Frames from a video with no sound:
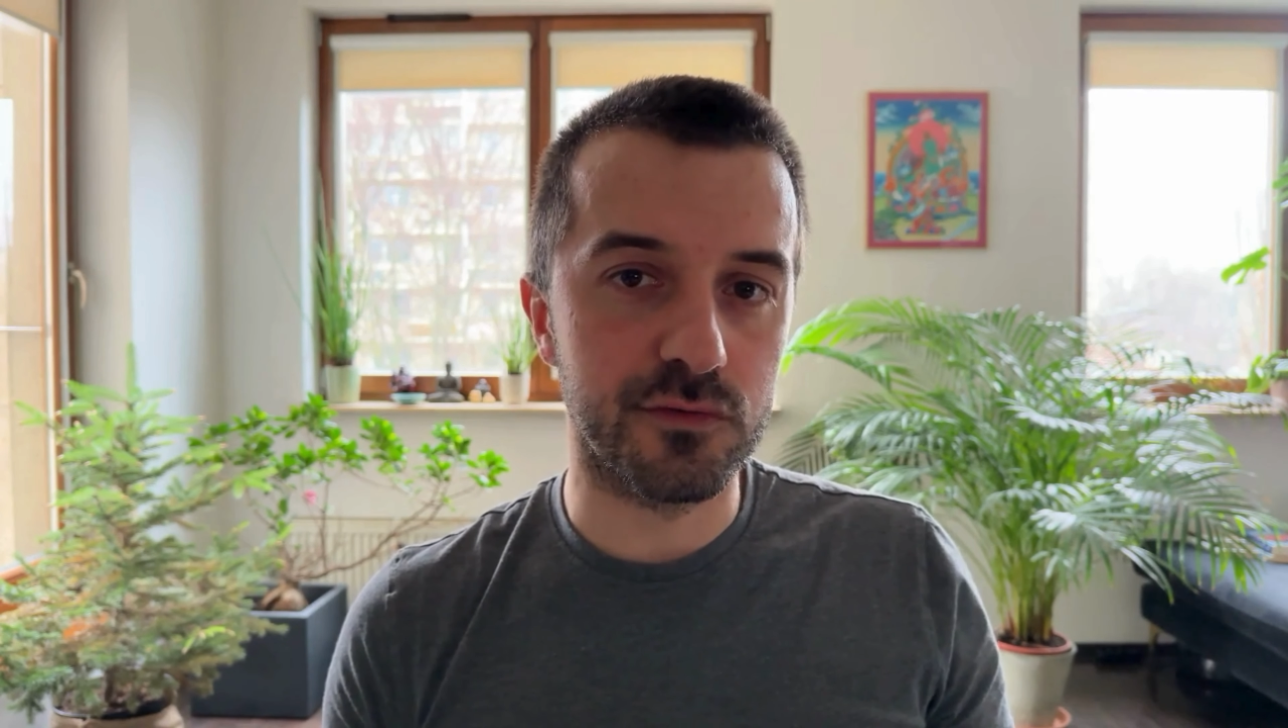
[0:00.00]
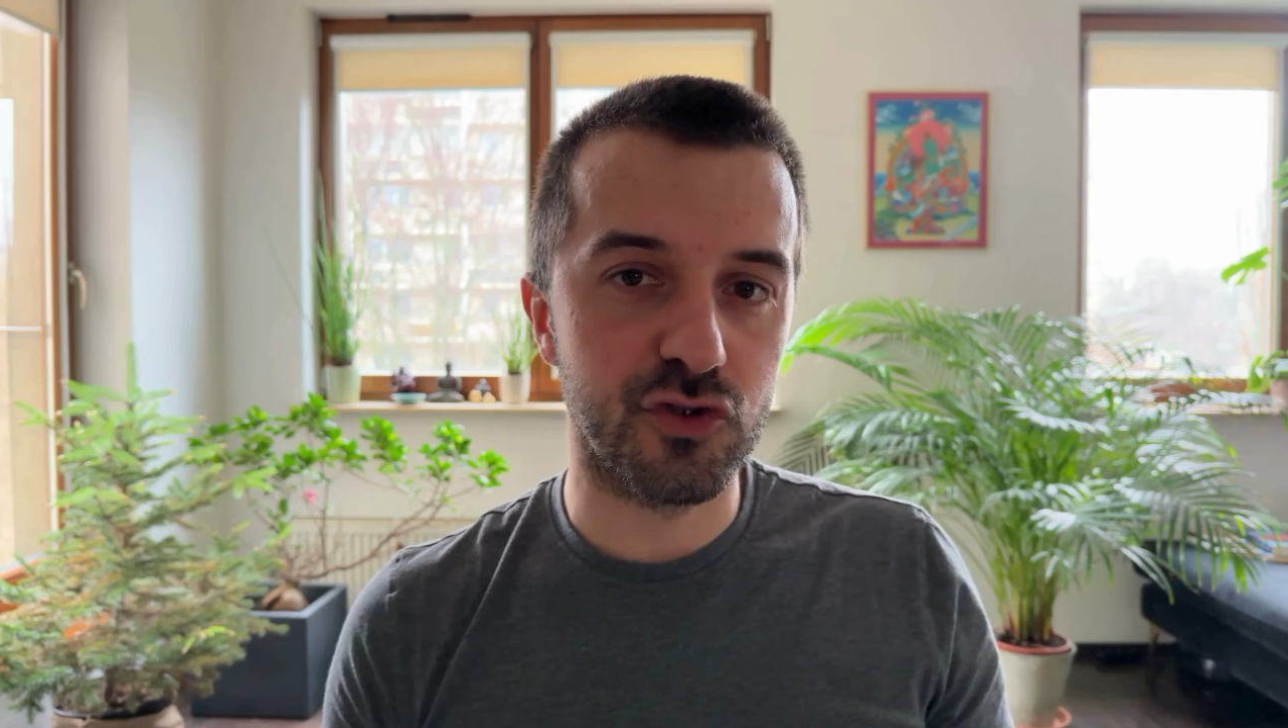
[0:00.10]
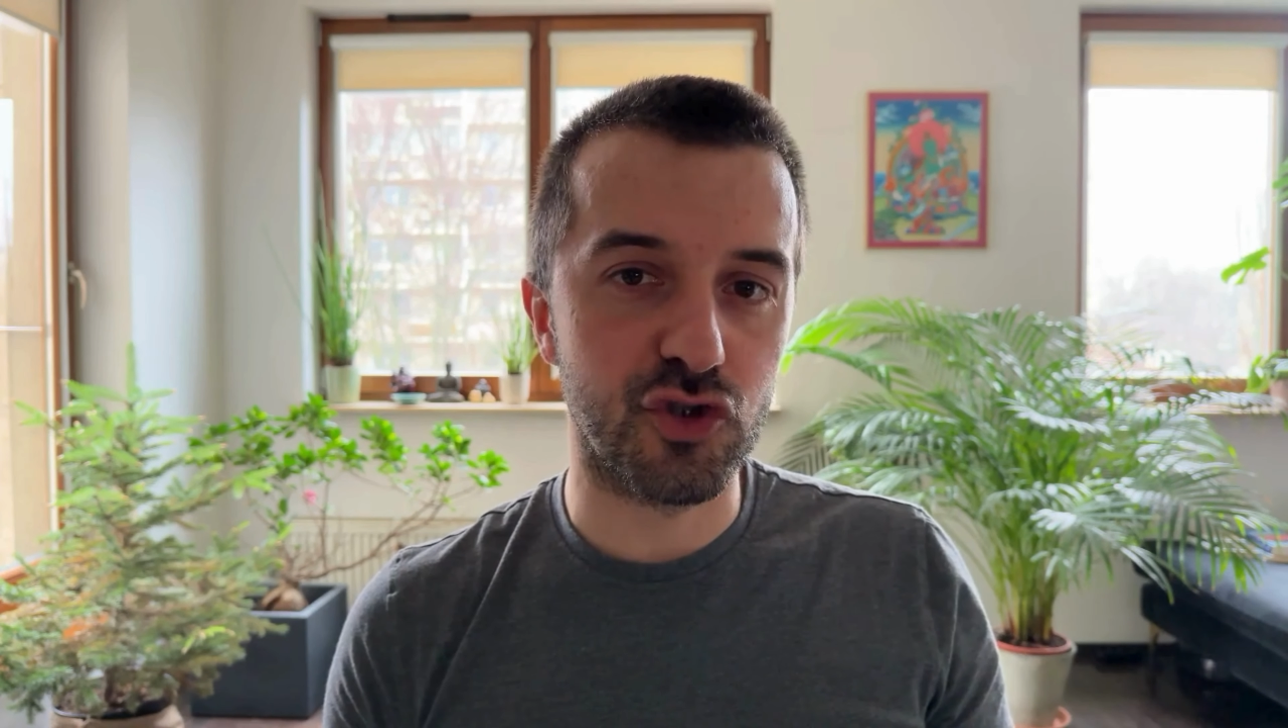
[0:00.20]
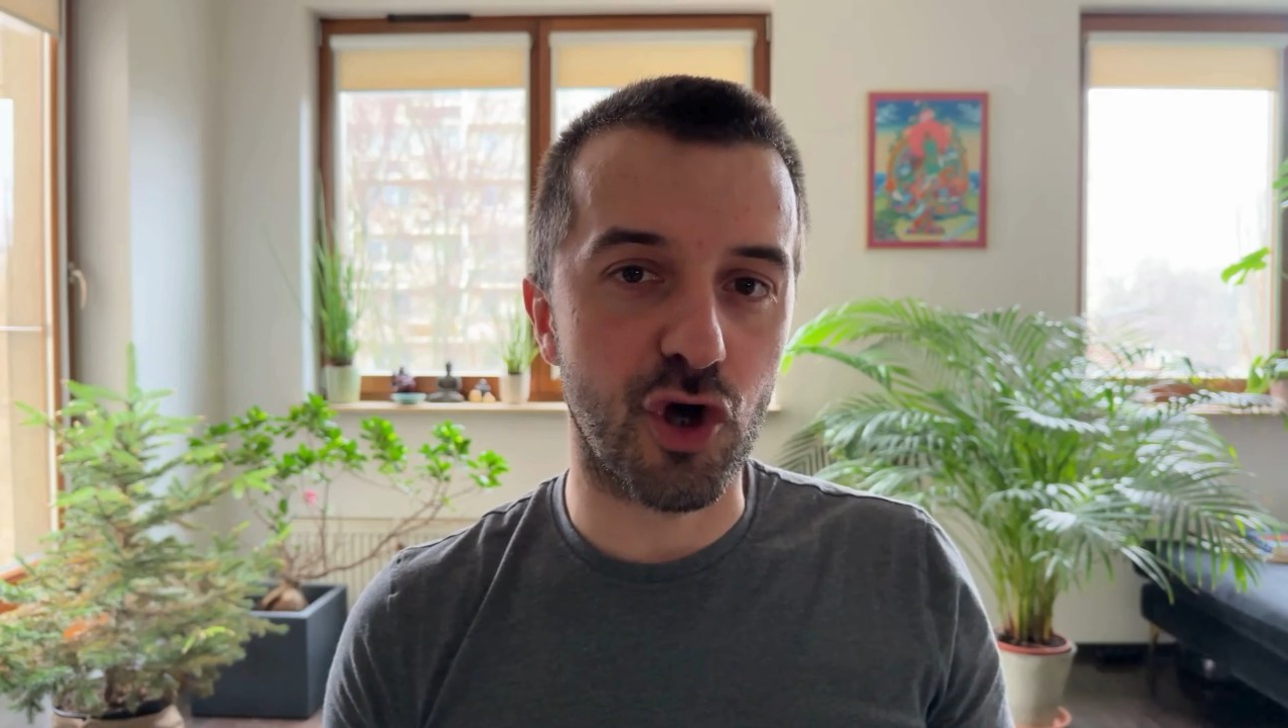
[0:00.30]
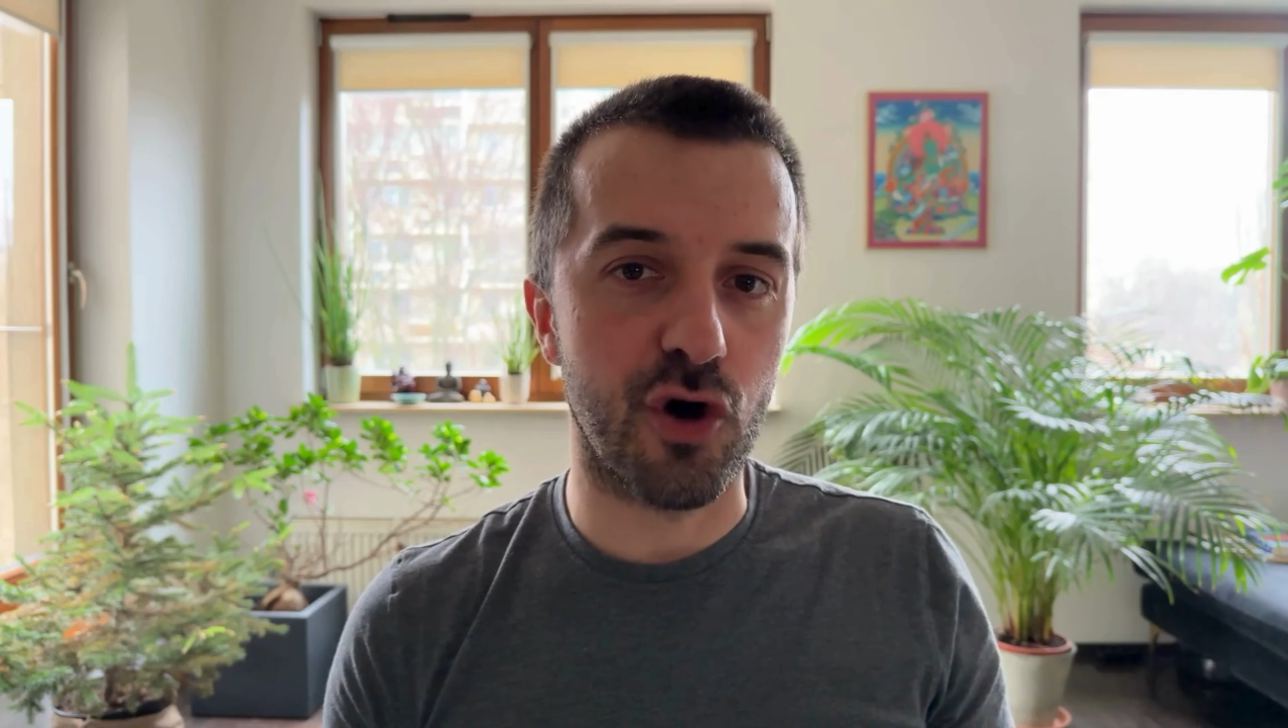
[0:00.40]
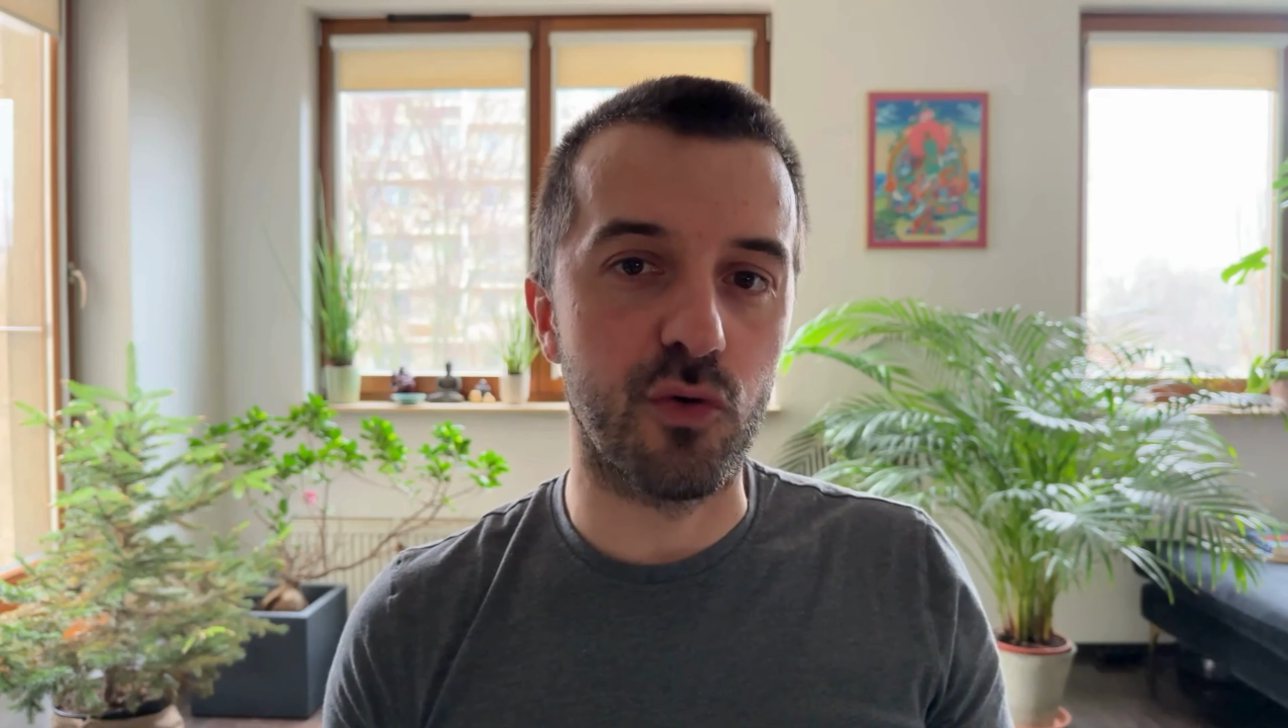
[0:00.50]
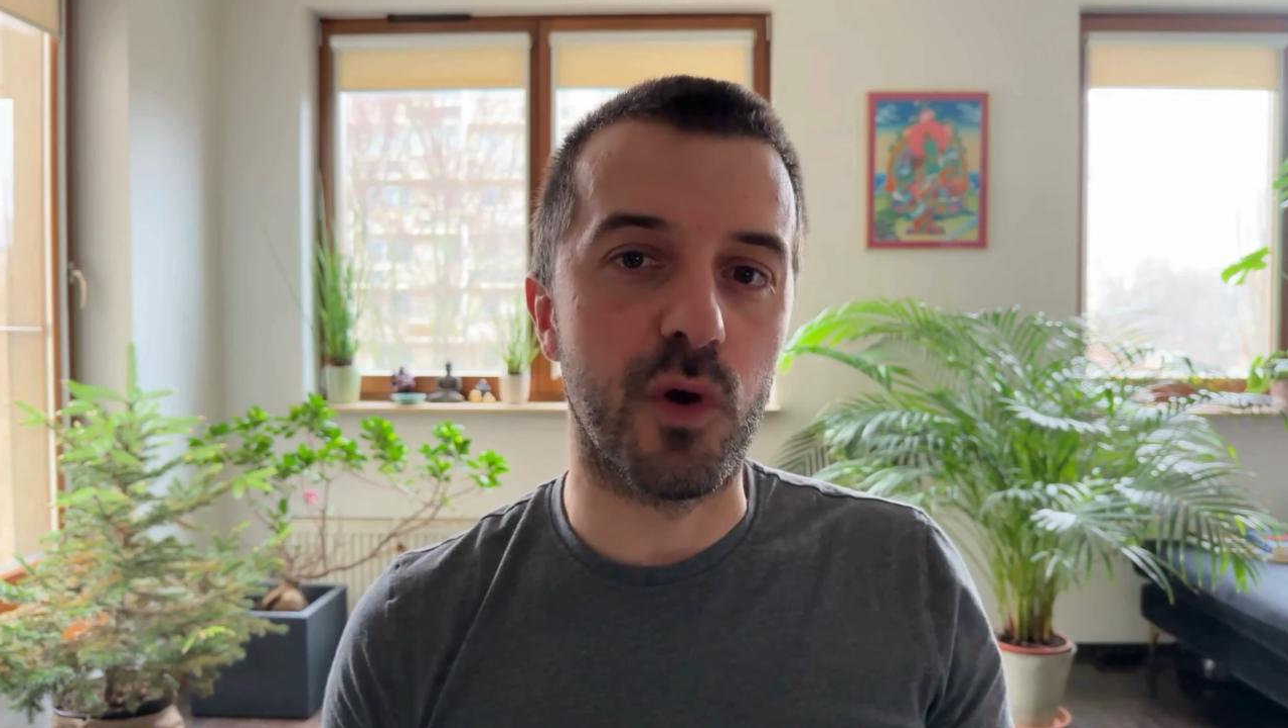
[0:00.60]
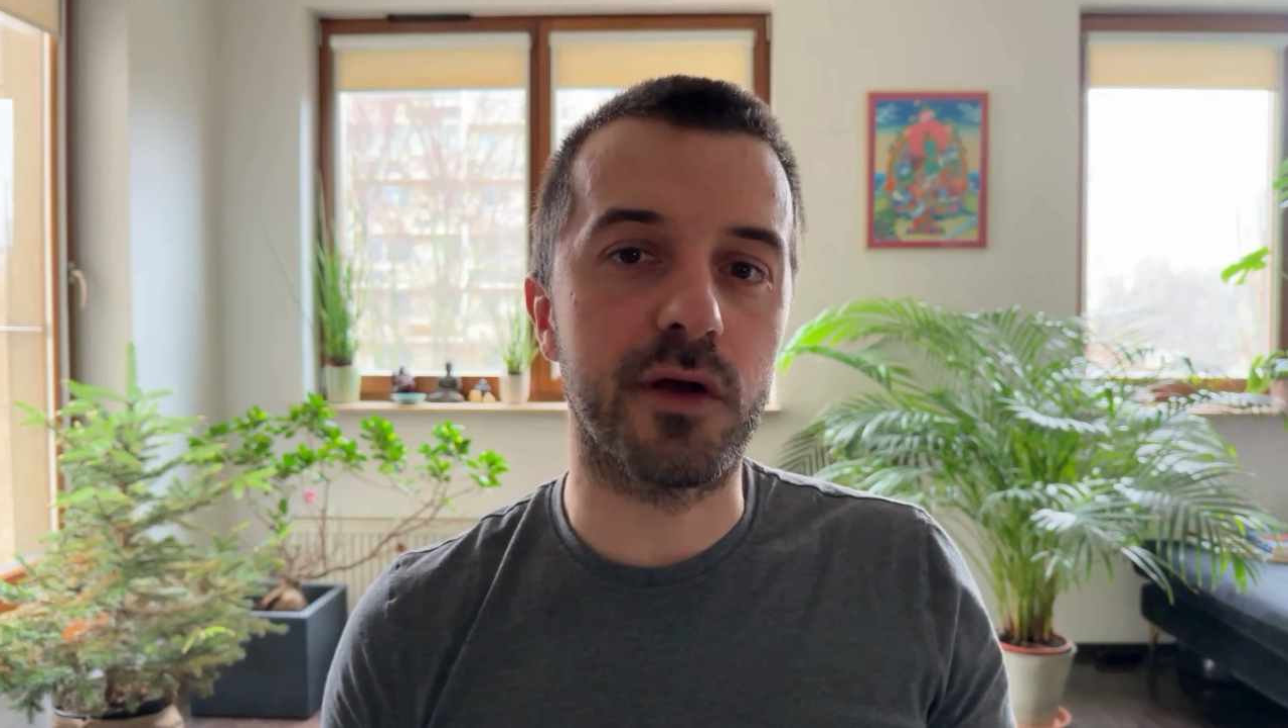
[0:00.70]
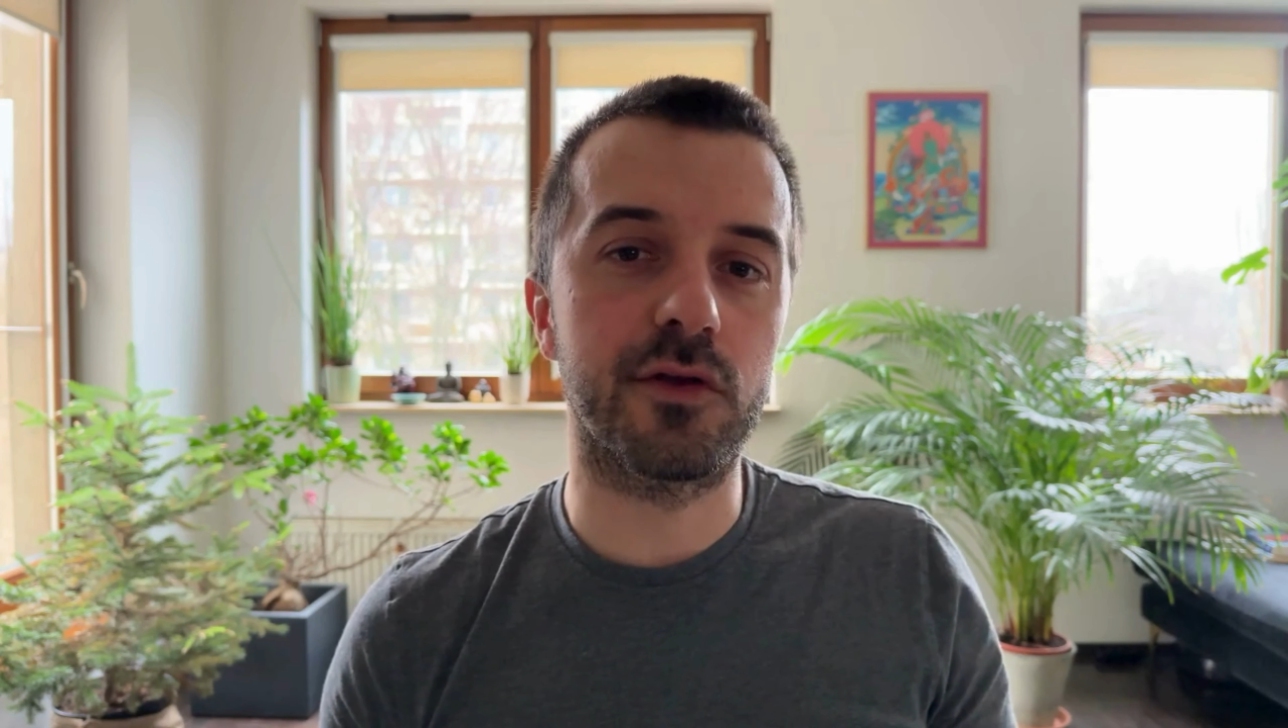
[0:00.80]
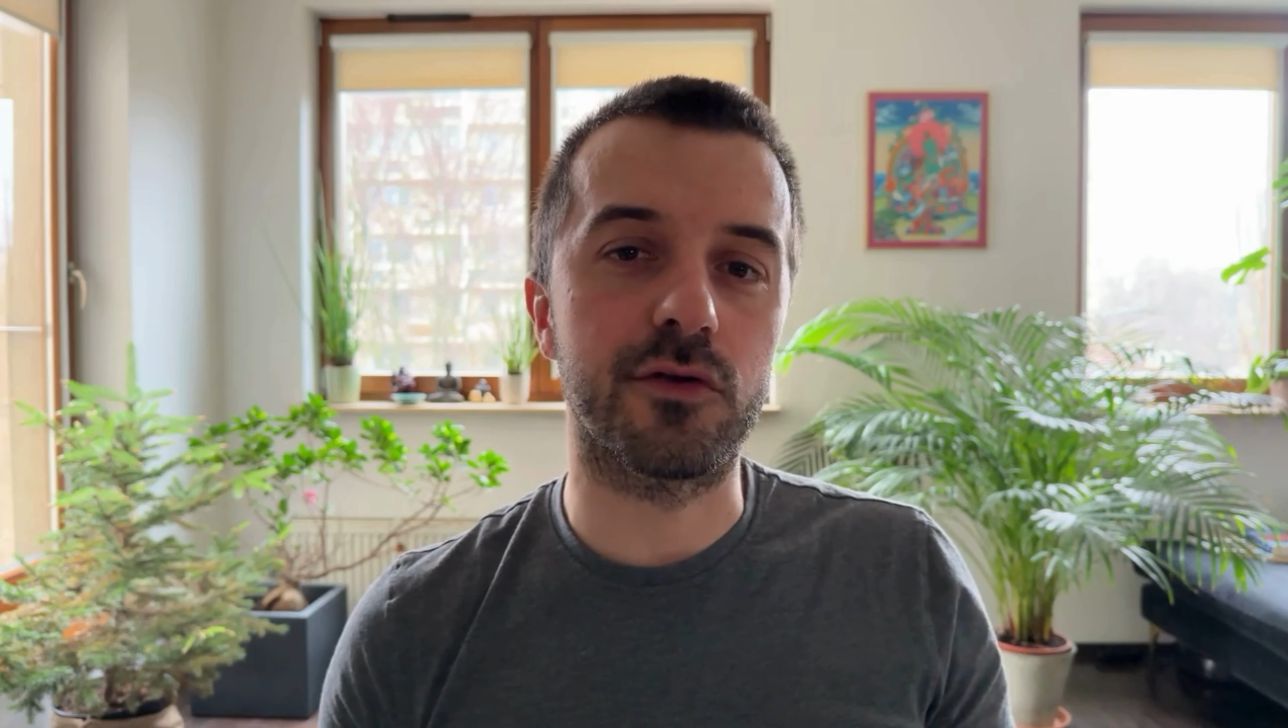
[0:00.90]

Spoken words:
So